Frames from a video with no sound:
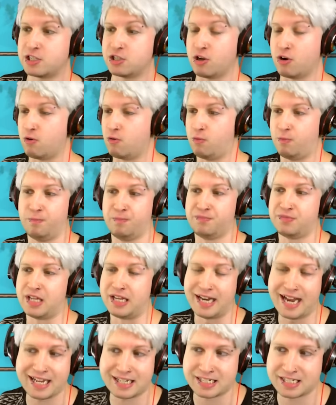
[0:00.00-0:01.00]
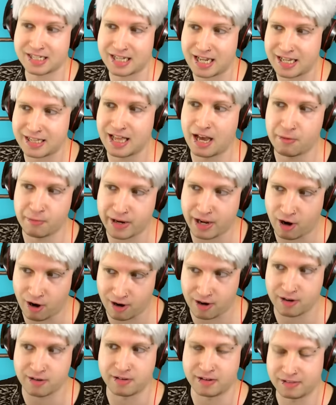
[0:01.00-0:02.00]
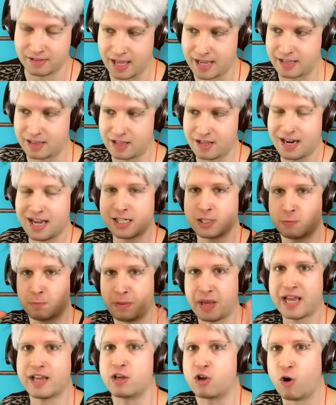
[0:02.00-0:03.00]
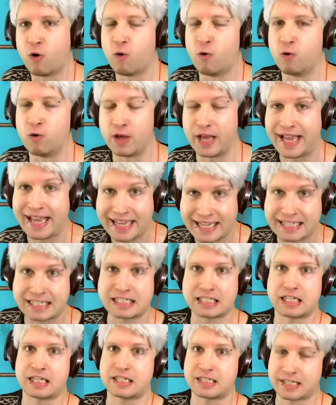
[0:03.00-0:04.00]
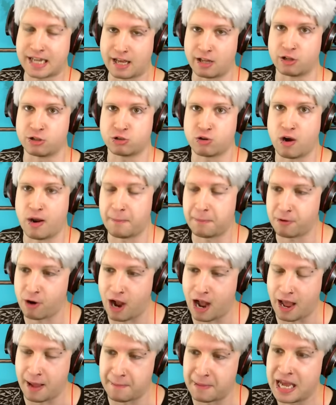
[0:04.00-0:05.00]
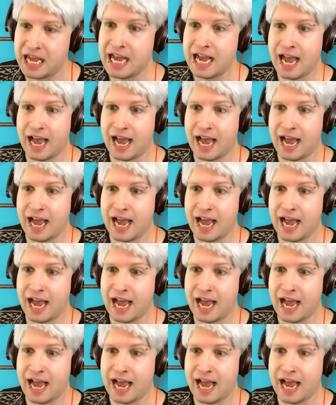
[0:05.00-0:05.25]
So the next thing that we are, like, the next big goal is Skeletron Prime.